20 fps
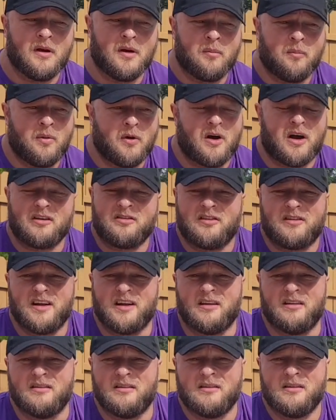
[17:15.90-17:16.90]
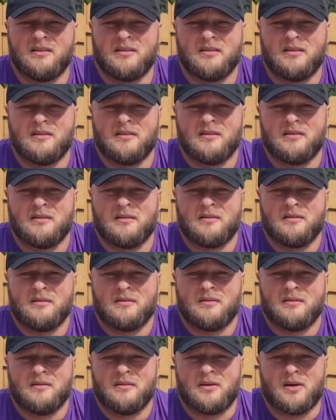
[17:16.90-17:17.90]
but I still
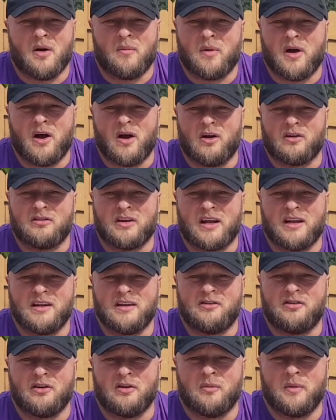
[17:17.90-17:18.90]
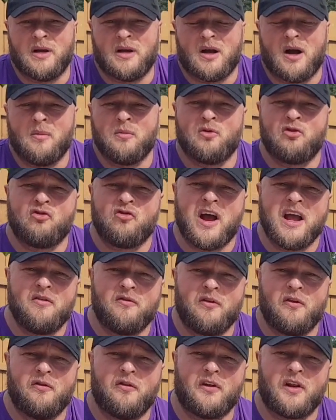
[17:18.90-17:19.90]
got my arse handed to me. I'm
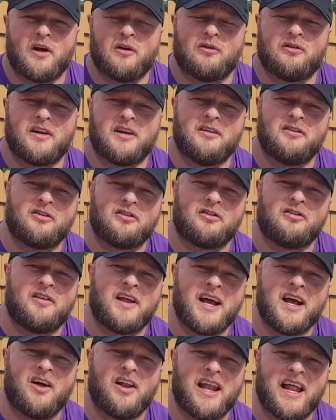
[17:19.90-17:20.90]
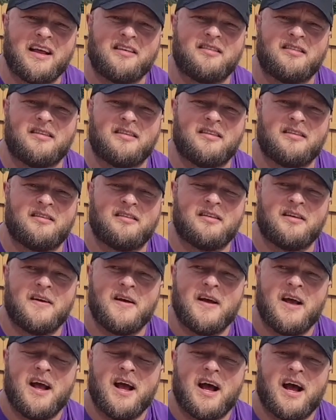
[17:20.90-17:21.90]
grateful for those things because they are lessons,
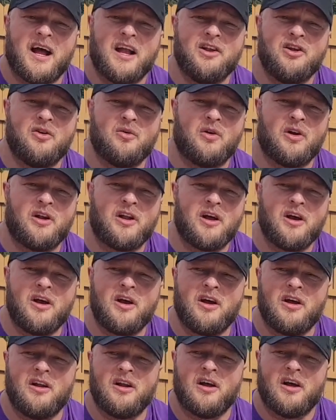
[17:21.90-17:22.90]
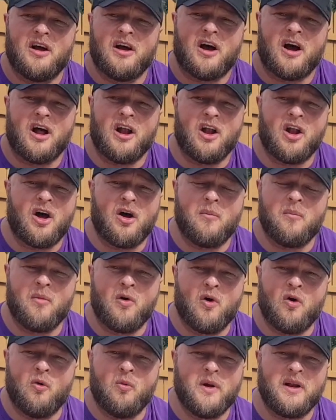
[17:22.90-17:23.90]
and you learn a lot
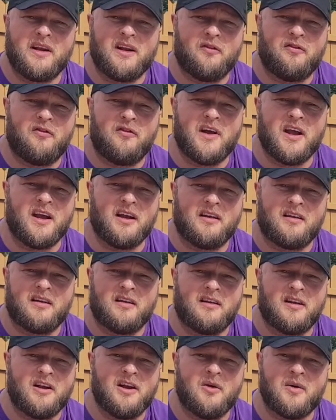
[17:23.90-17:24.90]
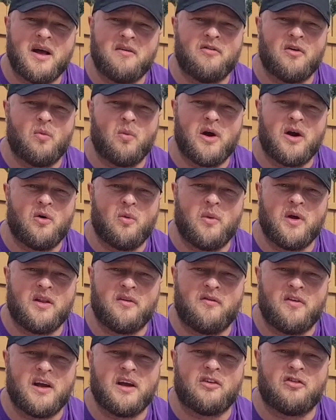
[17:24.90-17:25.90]
more with defeat than you ever will with a
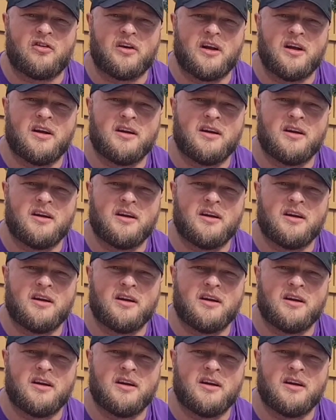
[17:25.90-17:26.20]
victory.